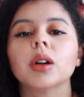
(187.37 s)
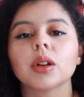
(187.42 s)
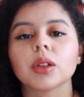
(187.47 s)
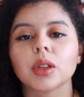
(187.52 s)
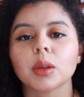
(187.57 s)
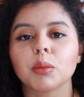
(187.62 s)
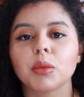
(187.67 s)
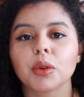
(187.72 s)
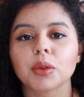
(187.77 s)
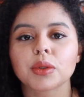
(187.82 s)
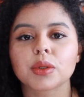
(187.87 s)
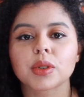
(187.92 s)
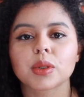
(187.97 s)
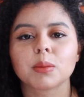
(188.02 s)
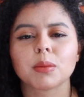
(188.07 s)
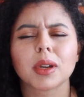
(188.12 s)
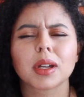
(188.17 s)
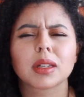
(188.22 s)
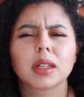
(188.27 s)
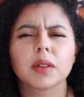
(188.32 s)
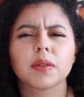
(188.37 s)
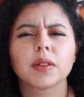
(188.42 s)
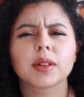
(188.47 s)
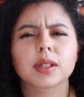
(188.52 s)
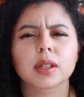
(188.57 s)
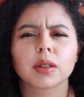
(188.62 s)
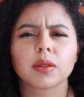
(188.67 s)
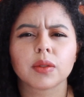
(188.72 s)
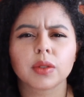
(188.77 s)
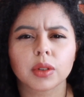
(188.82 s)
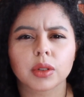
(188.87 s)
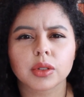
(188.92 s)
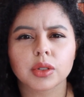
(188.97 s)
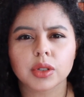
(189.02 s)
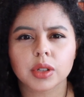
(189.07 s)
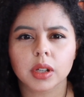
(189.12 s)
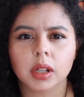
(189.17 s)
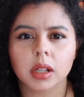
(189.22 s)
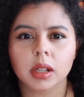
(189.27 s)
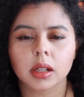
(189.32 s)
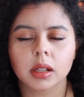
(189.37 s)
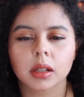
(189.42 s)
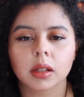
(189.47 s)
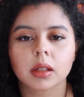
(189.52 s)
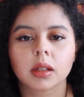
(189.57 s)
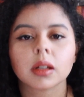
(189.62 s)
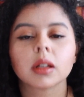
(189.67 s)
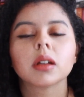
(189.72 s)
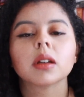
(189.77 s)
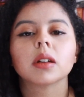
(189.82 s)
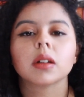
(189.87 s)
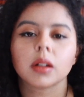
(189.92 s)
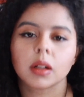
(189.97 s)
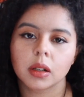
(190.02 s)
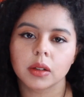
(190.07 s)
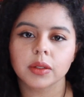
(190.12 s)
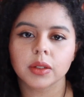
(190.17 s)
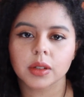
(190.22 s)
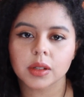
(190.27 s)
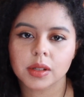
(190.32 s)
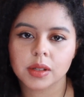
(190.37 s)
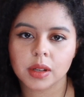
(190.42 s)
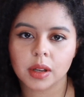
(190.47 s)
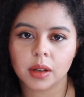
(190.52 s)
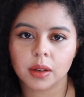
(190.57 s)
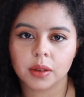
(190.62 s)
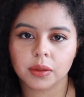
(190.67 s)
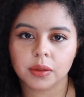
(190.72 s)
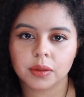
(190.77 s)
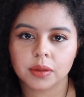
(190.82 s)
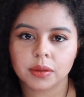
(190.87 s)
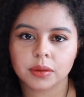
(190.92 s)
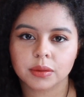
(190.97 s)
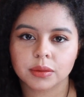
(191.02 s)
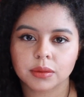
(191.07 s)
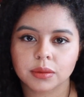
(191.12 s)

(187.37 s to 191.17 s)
the most magnificent version of yourself,